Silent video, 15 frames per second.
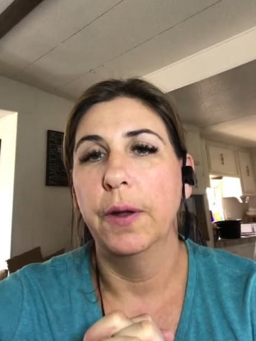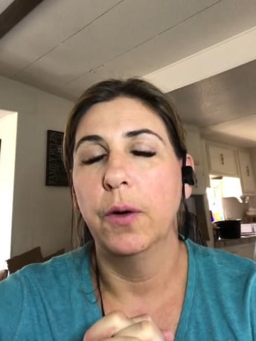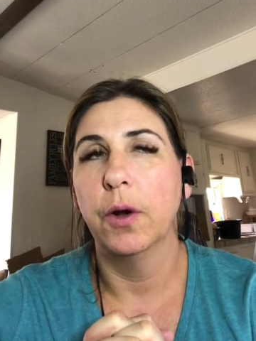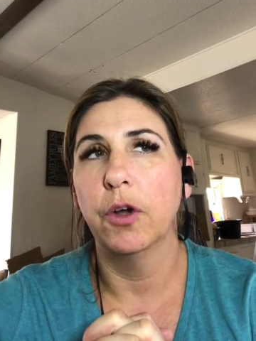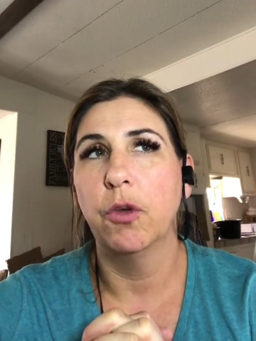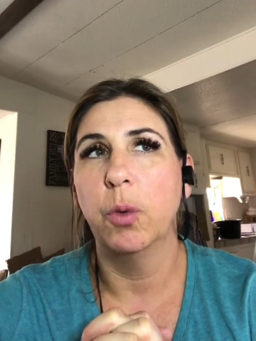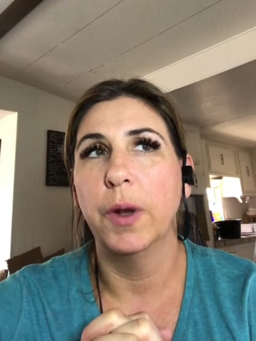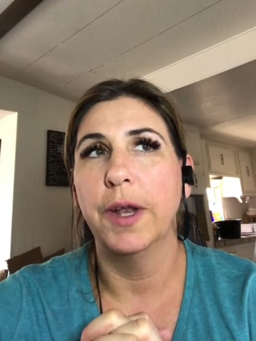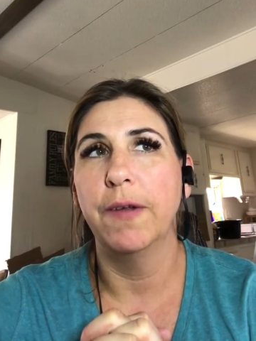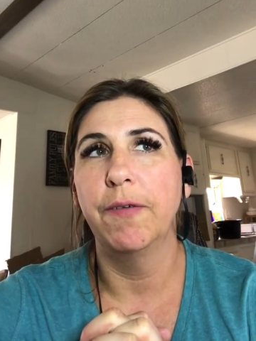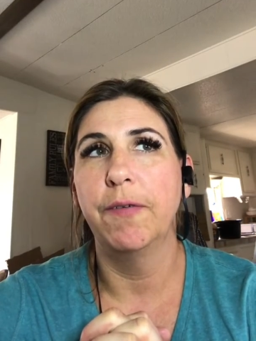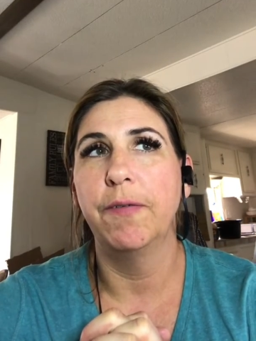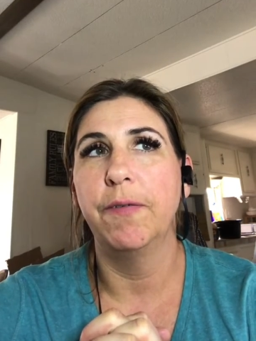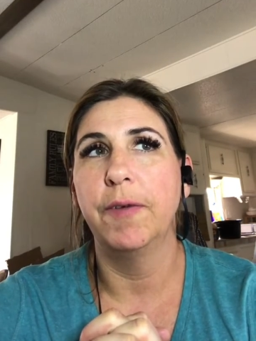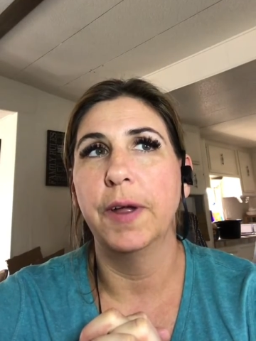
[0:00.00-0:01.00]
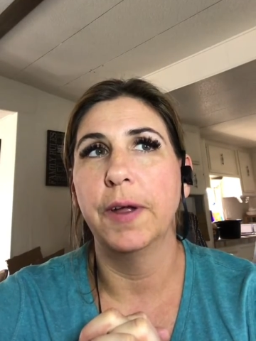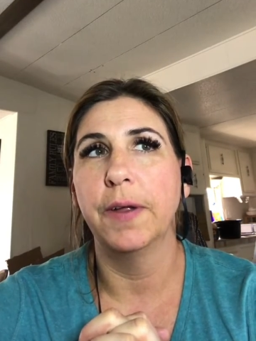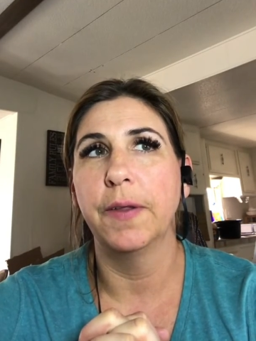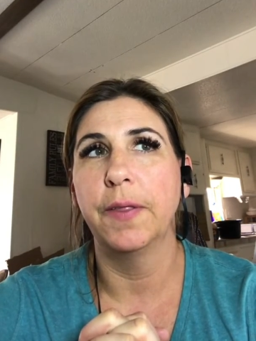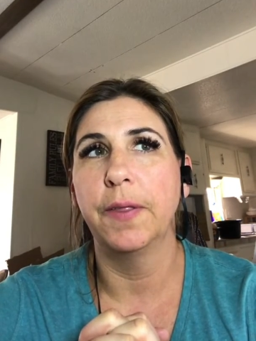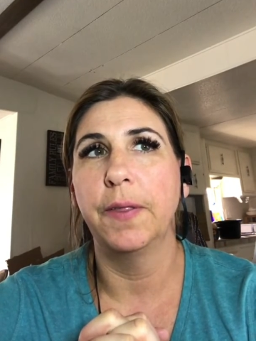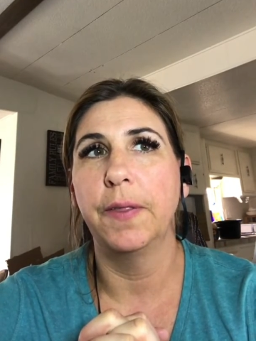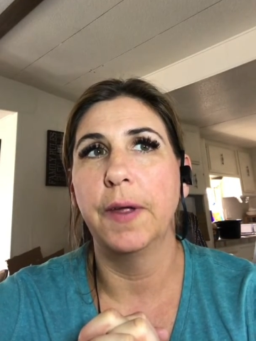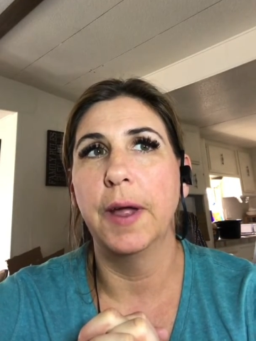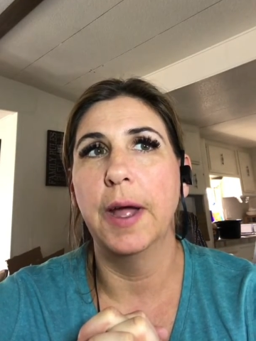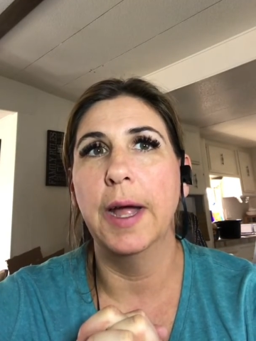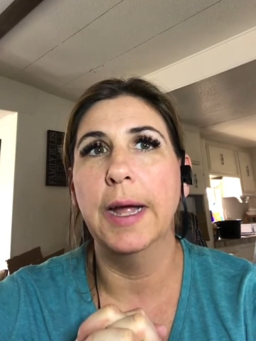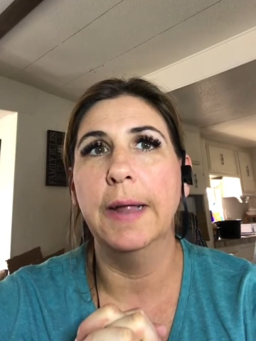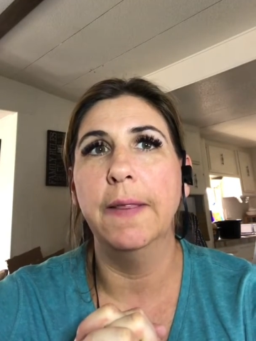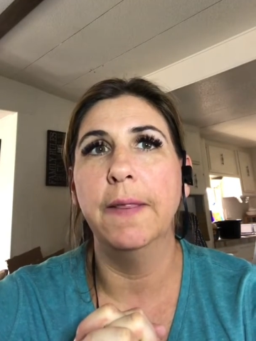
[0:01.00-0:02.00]
or 25th.
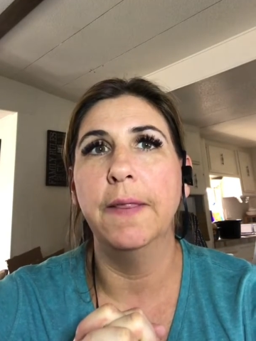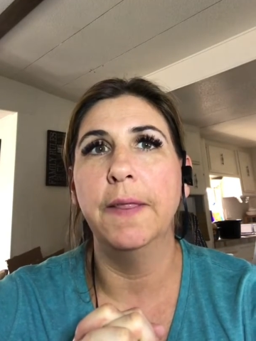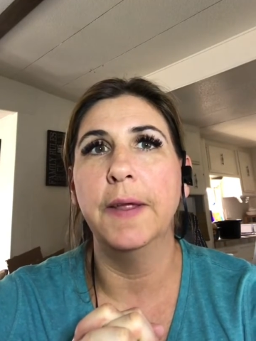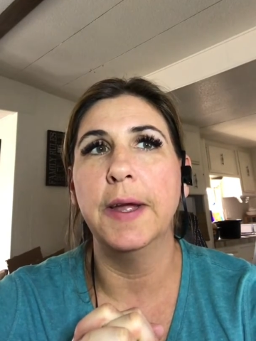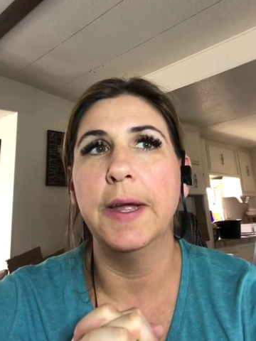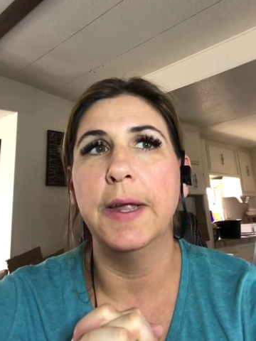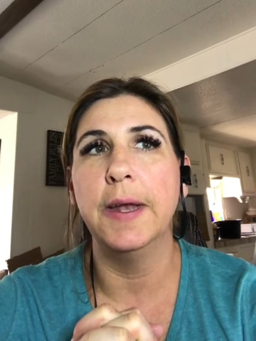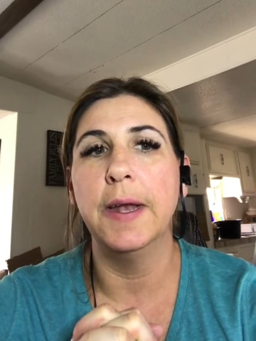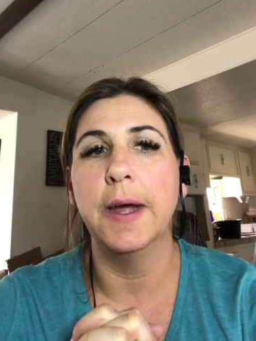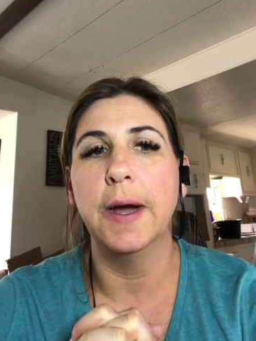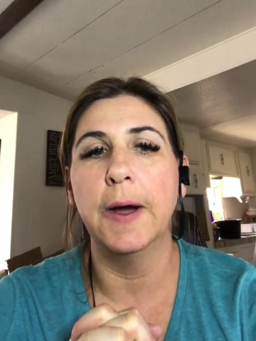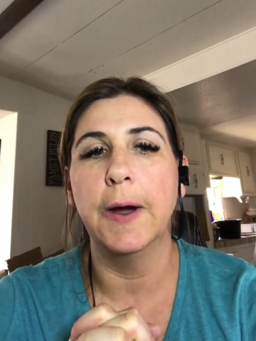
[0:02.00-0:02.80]
And then